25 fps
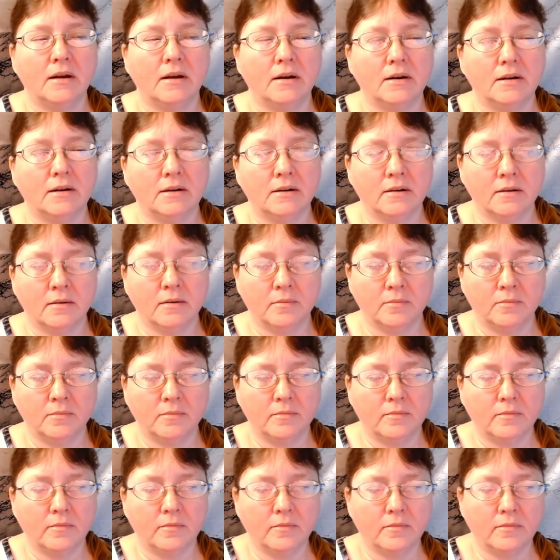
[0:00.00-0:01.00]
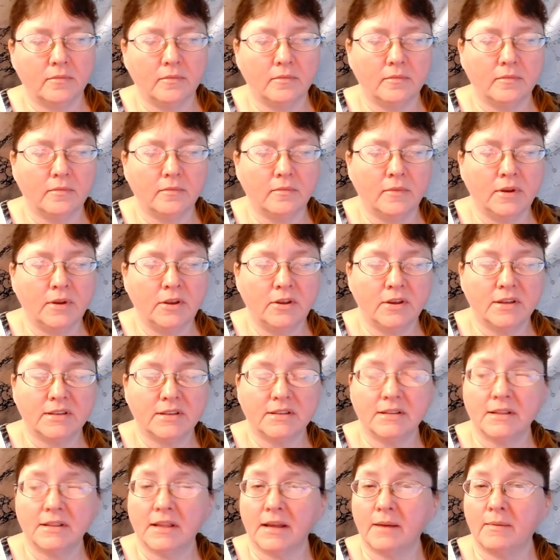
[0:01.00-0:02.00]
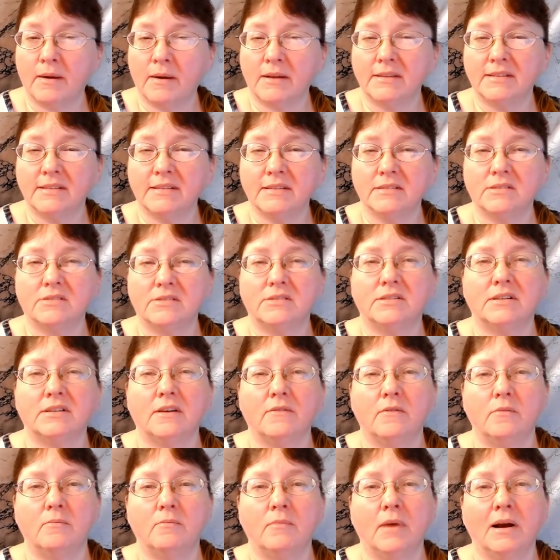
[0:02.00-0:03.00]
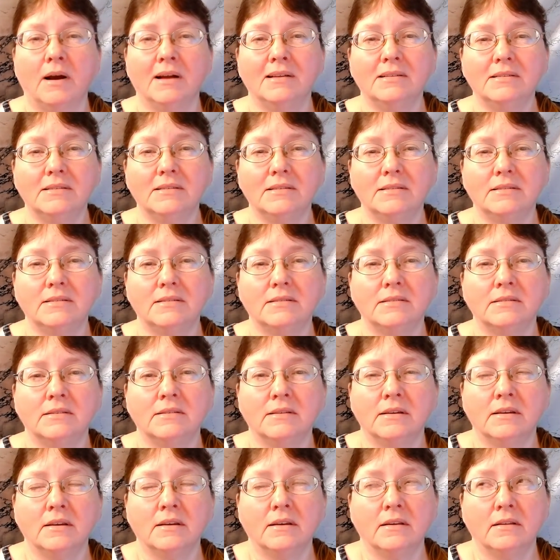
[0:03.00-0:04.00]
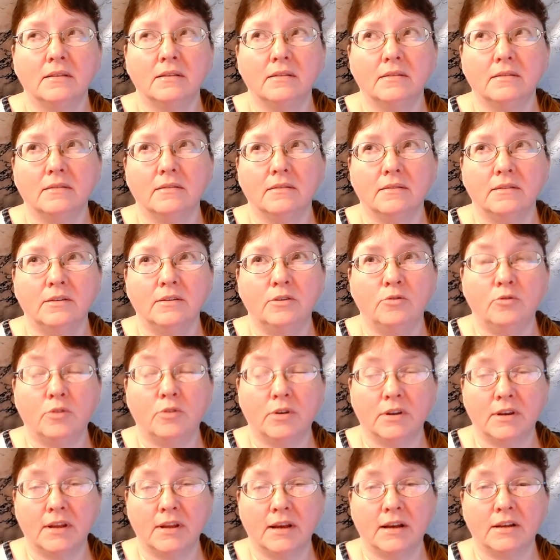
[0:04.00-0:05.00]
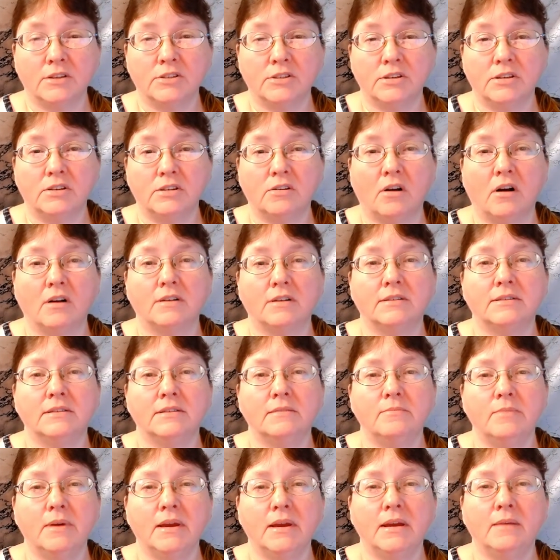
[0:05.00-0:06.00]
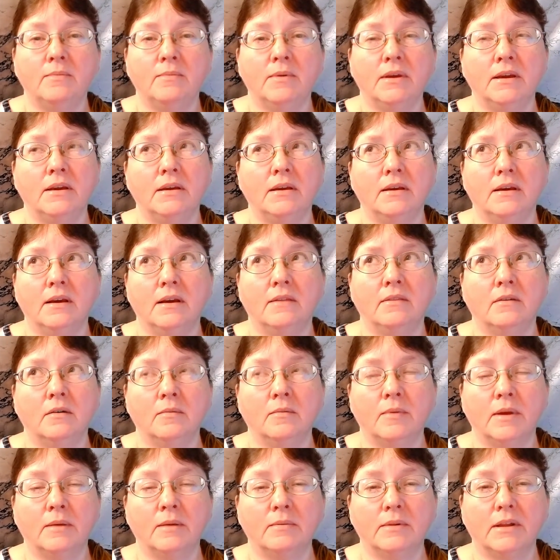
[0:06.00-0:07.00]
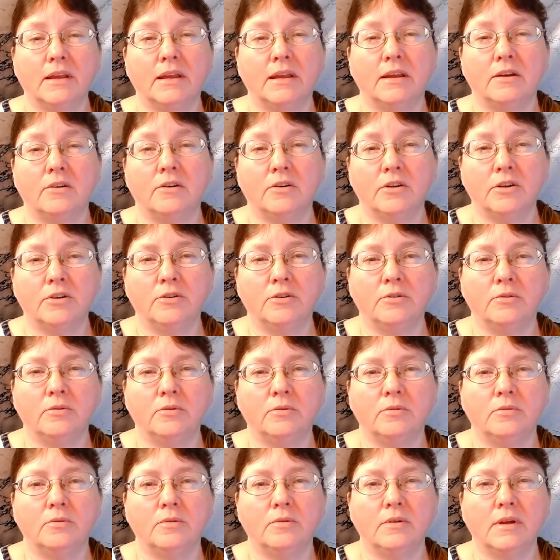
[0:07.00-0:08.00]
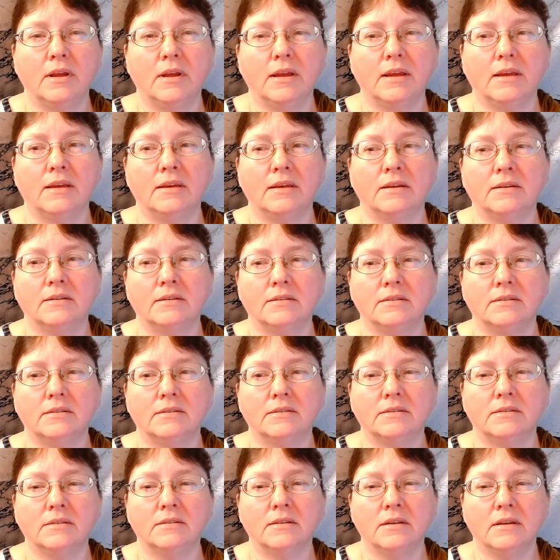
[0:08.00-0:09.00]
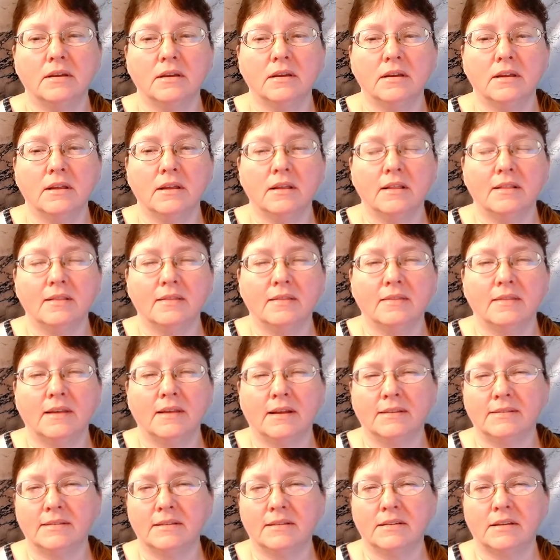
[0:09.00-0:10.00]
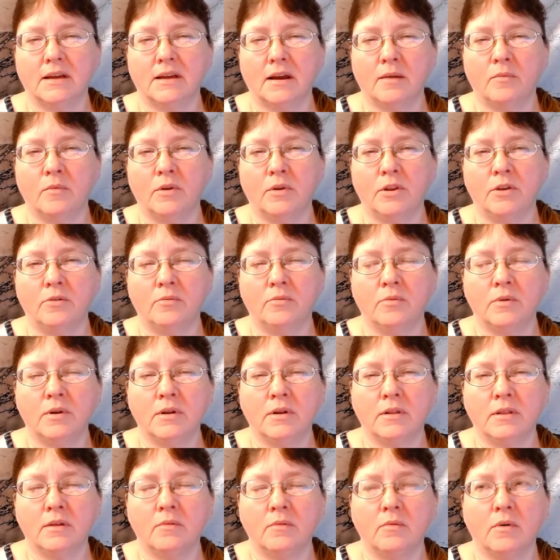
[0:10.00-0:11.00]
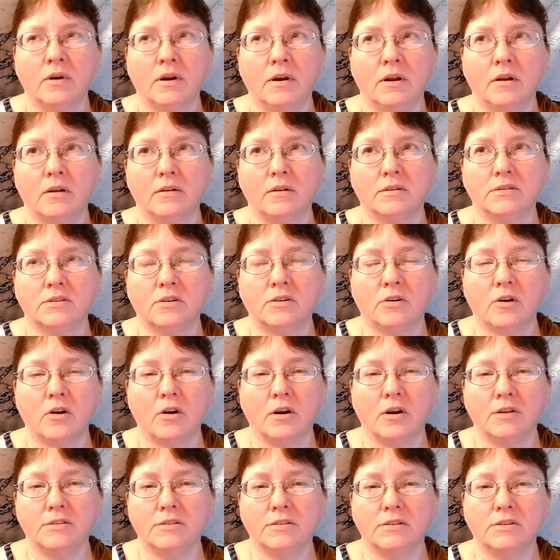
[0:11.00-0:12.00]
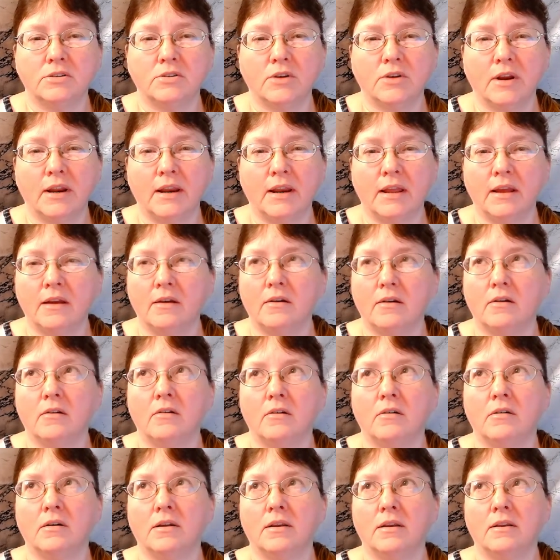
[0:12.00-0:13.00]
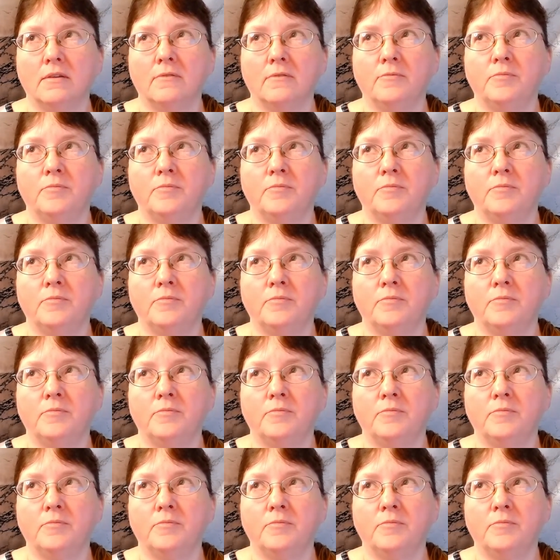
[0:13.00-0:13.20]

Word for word: um, when you get to like about six or seven months you can actually talk to the baby and they'll be able to hear you and that's the time when you really want to start concentrating on